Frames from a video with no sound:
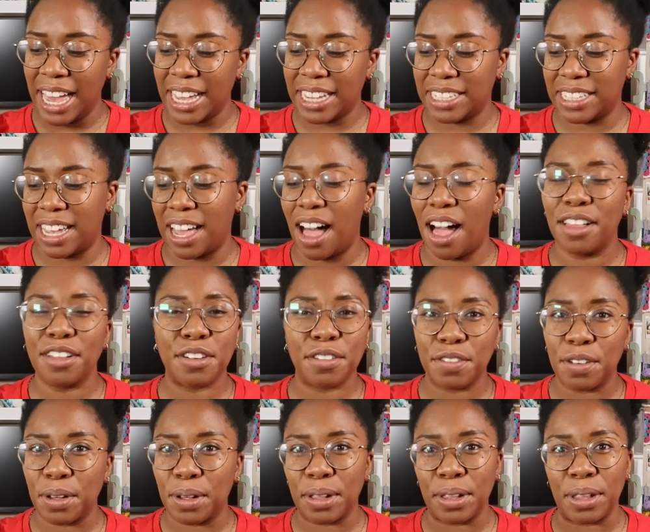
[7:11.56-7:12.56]
and
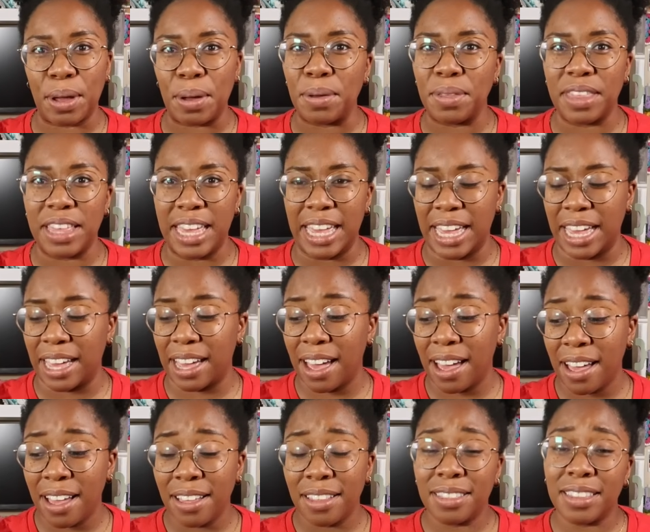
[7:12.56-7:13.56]
colorful clothing.
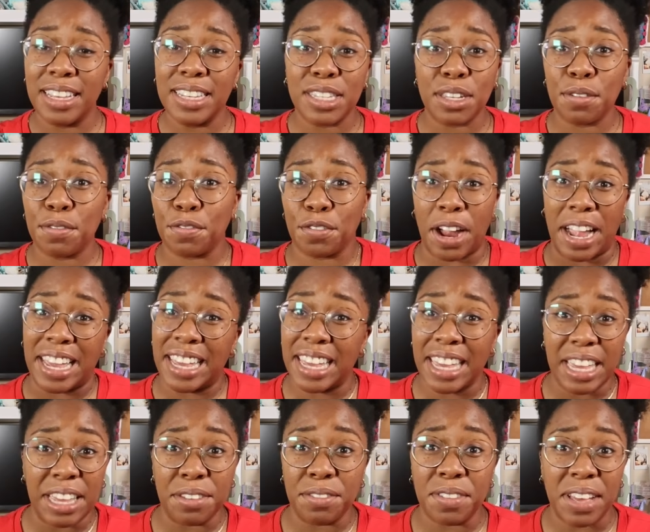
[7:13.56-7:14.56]
Lisa Frank
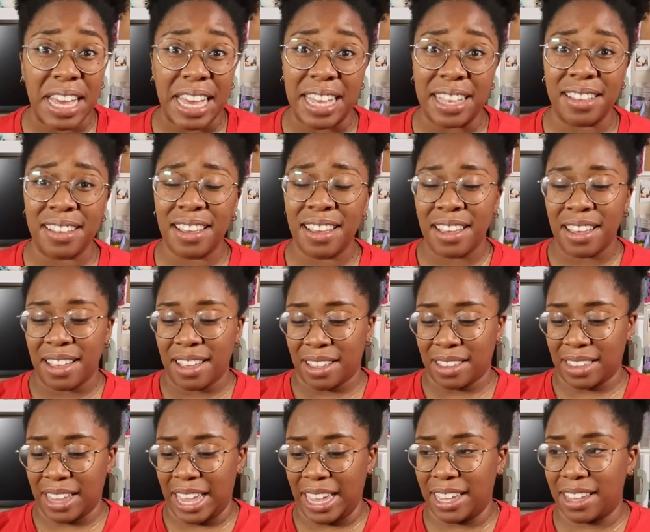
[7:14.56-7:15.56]
even,
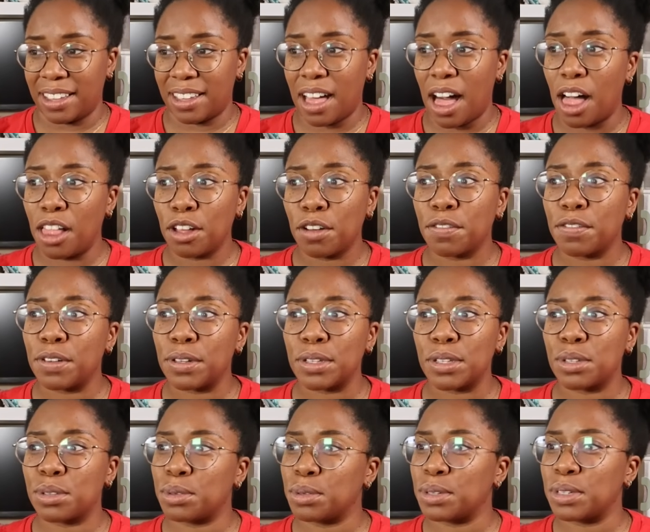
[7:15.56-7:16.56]
like colorful
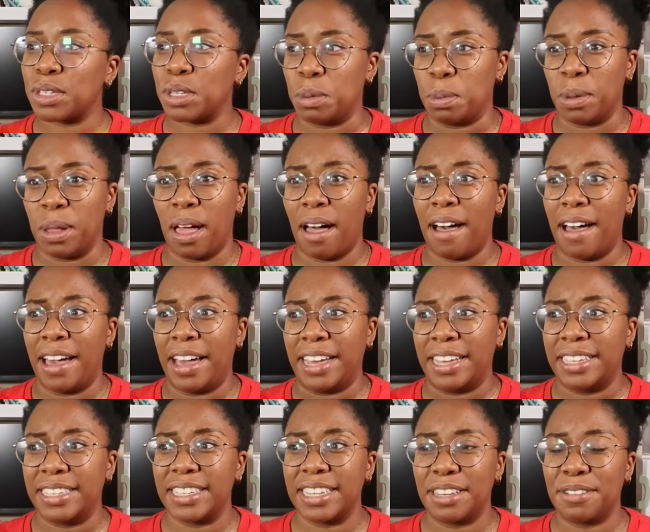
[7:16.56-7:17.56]
school
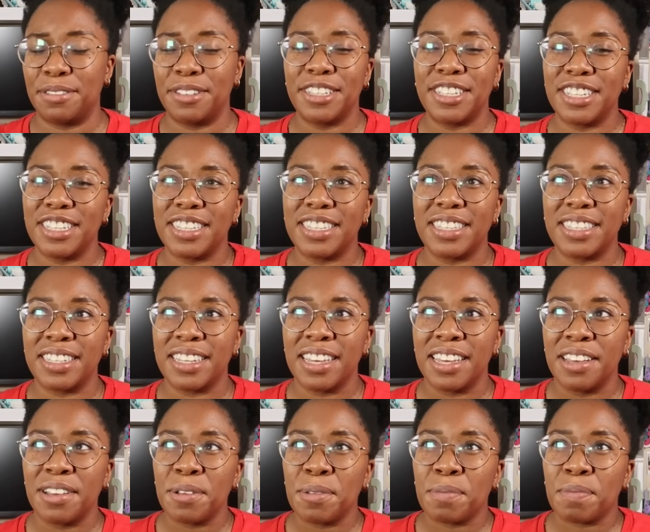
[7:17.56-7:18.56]
supplies.
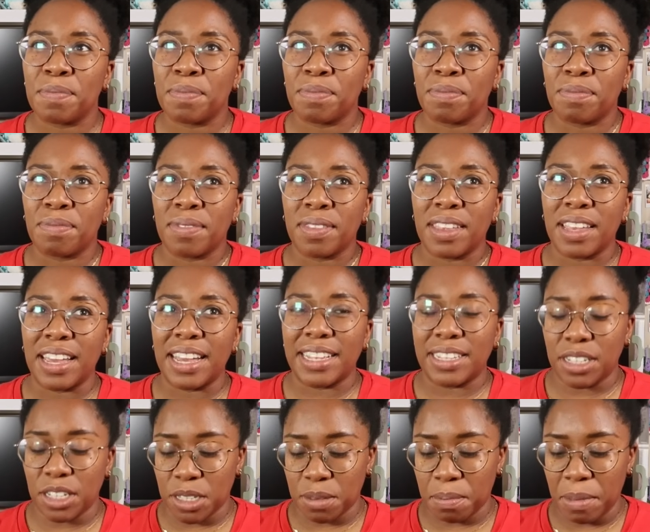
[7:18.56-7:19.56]
It
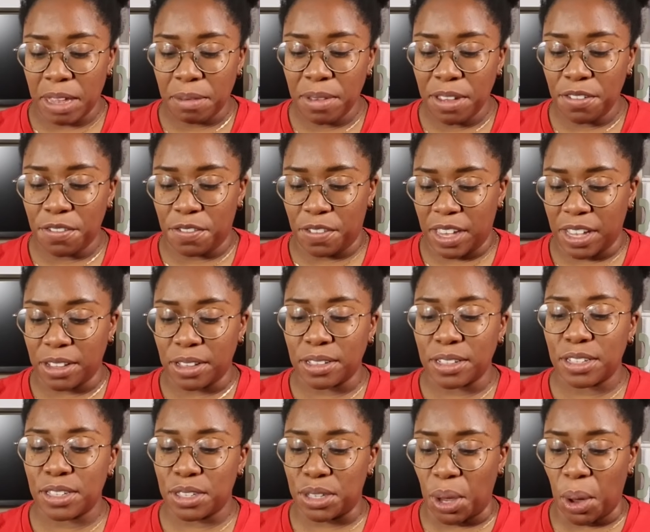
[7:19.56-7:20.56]
just made me feel
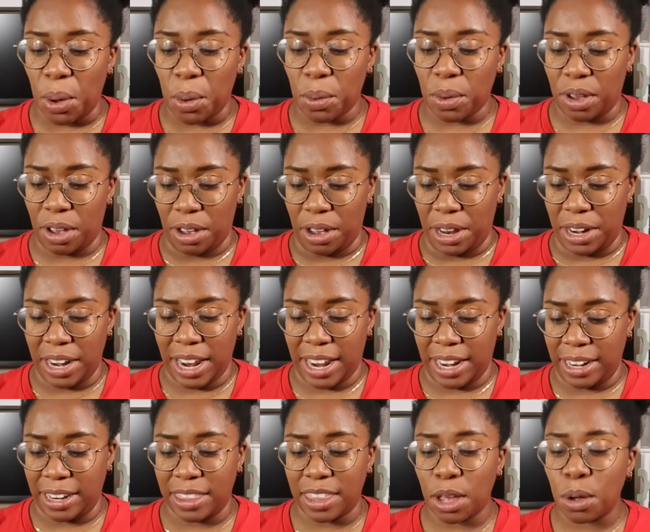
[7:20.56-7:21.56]
so good,
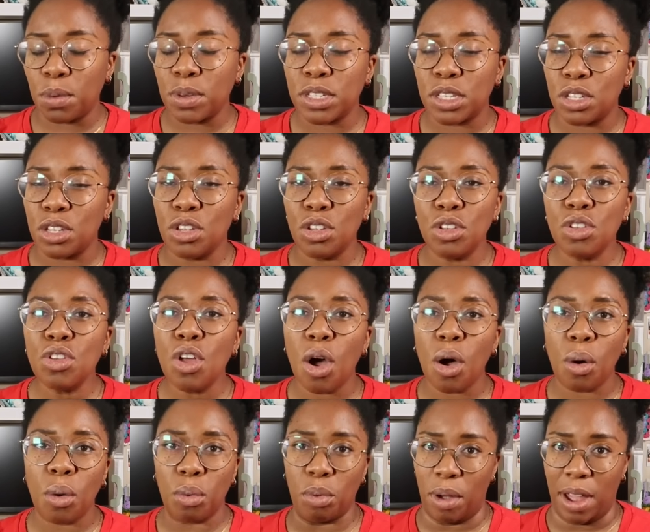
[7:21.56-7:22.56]
and there was
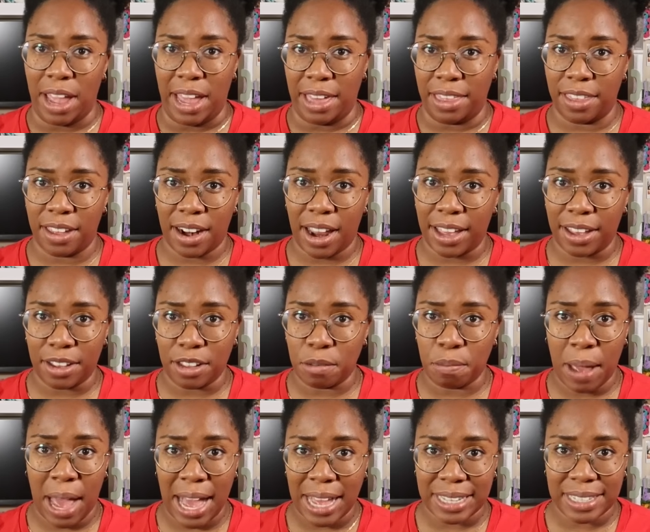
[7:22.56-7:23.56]
no way that I could
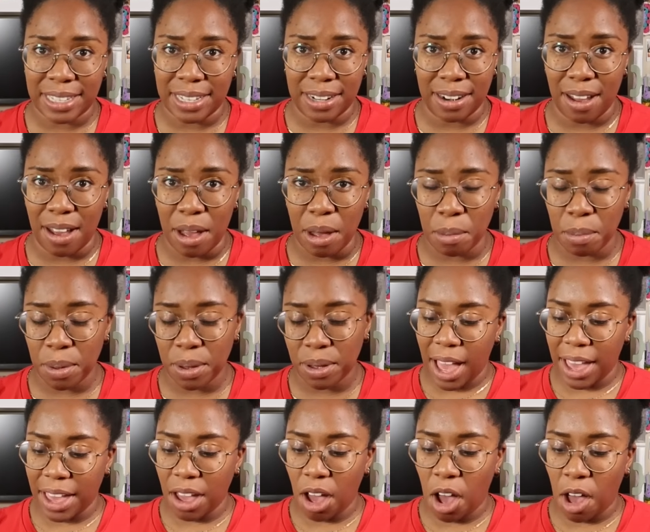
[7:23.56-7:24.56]
pass it up.
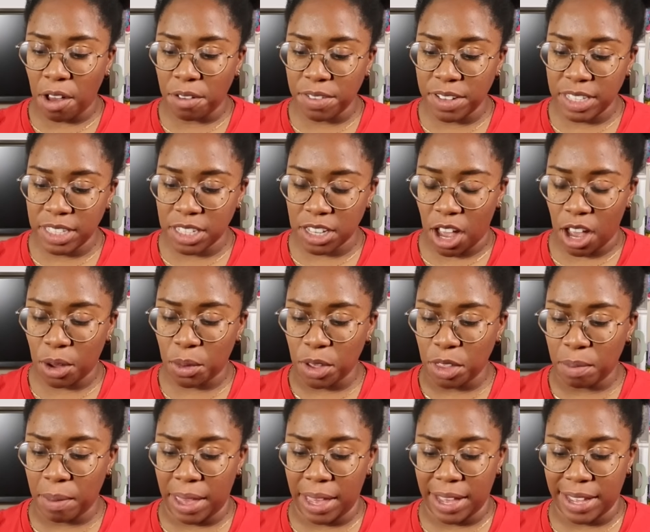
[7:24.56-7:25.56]
I often talk
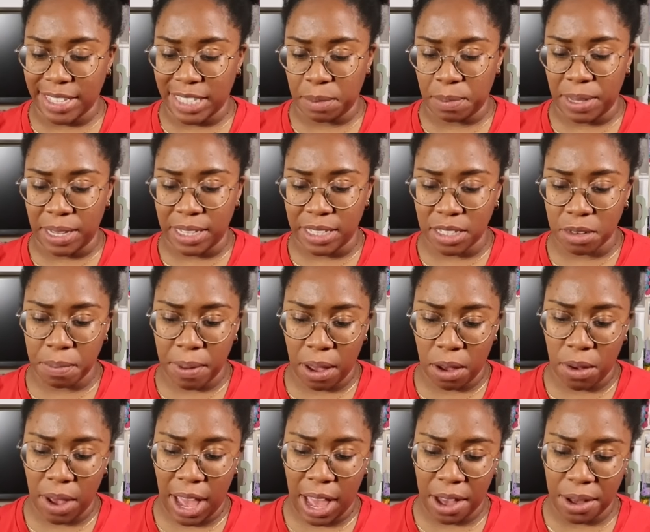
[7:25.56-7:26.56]
with my husband
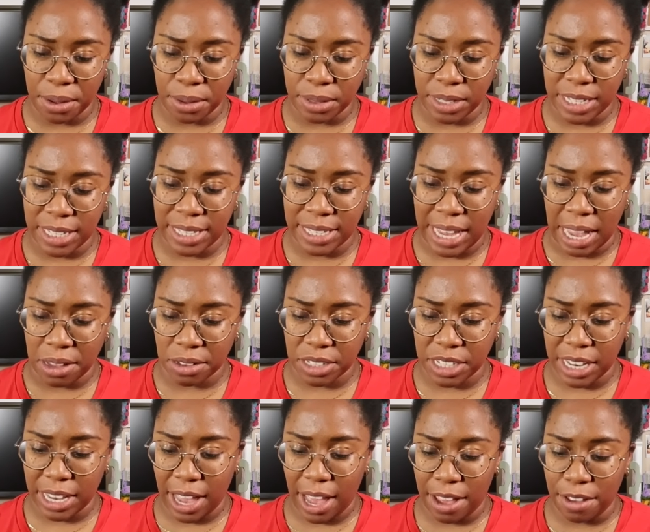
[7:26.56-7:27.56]
about how
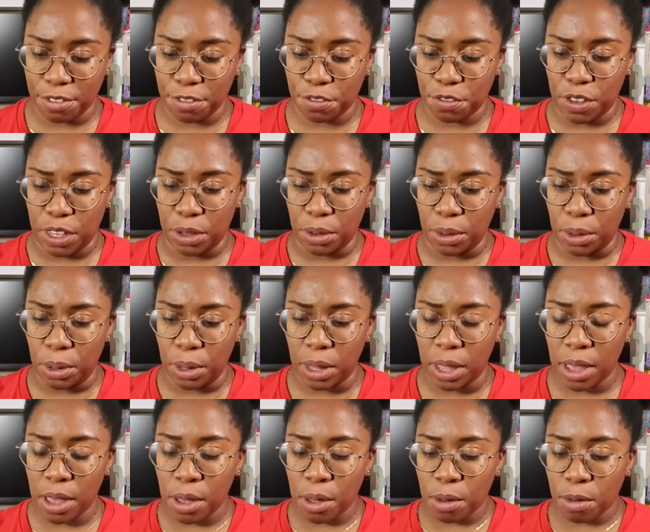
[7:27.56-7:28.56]
nostalgic I feel
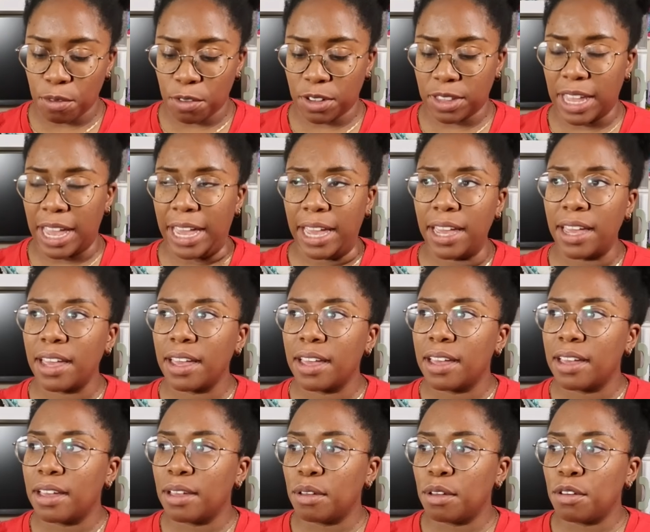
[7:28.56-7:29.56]
for like
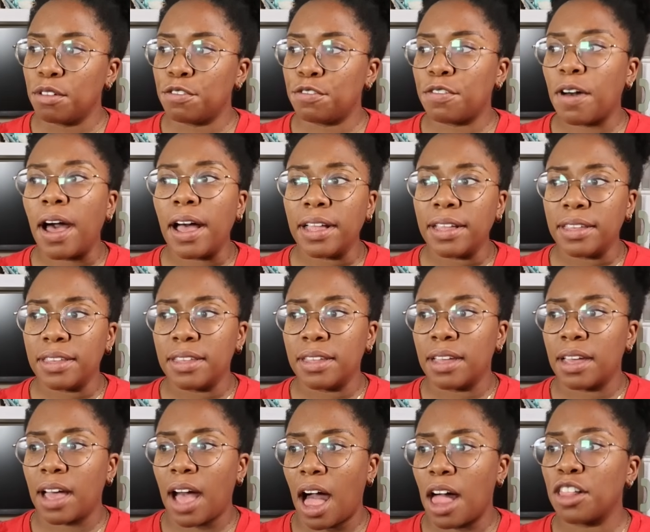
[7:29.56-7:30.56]

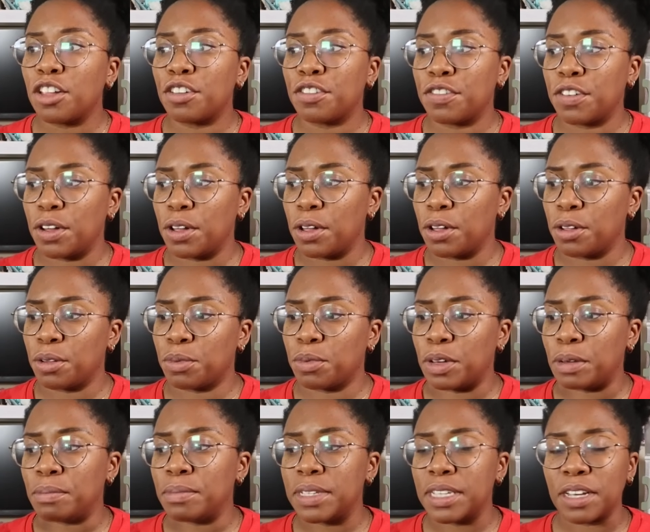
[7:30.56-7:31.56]
fun, colorful,
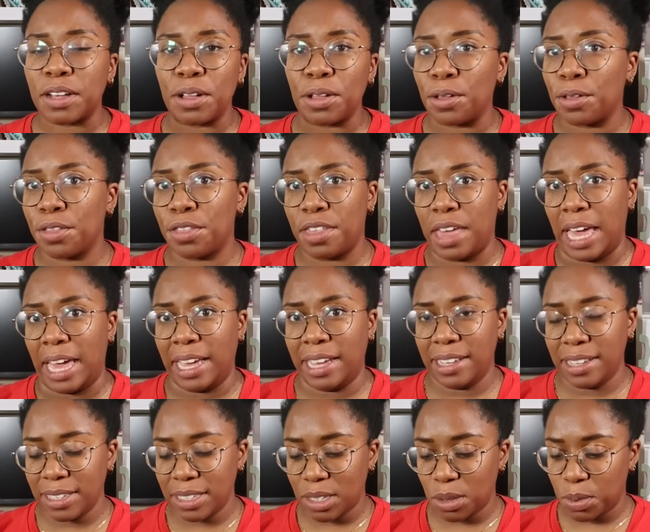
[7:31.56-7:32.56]
whimsical
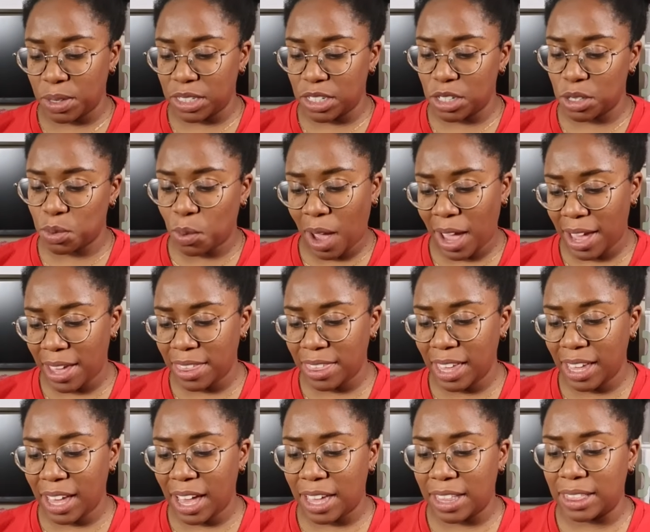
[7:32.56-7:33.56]
things, which is why I
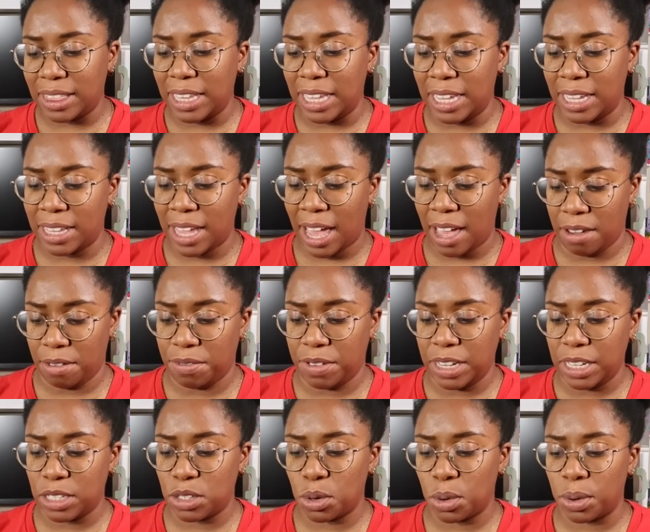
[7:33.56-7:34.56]
think I lean
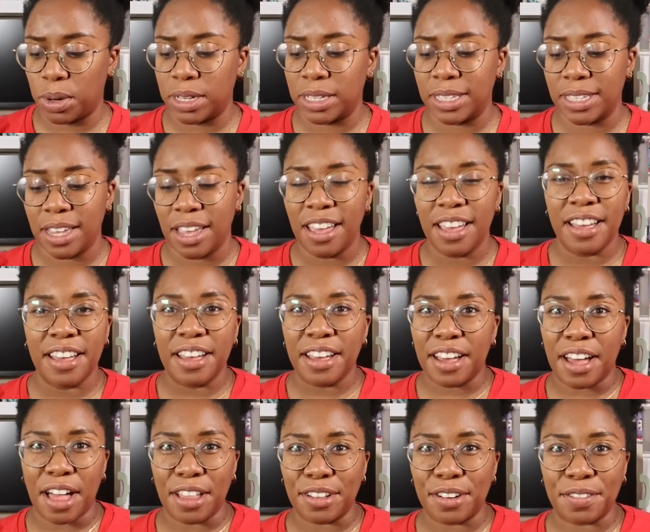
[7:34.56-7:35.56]
heavy towards
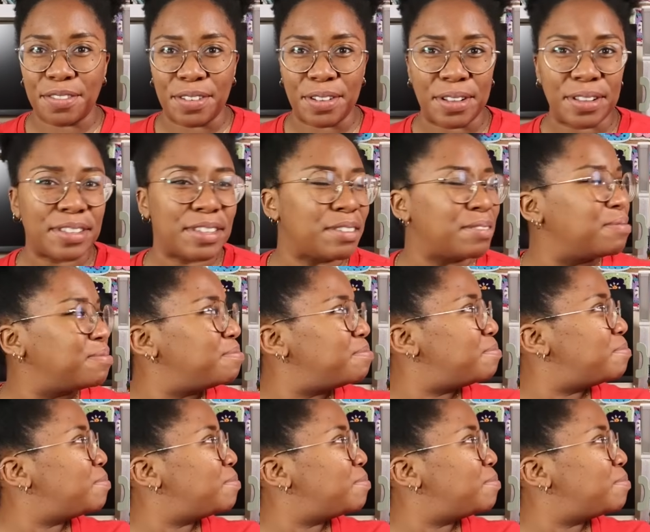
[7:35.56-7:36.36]
colorful and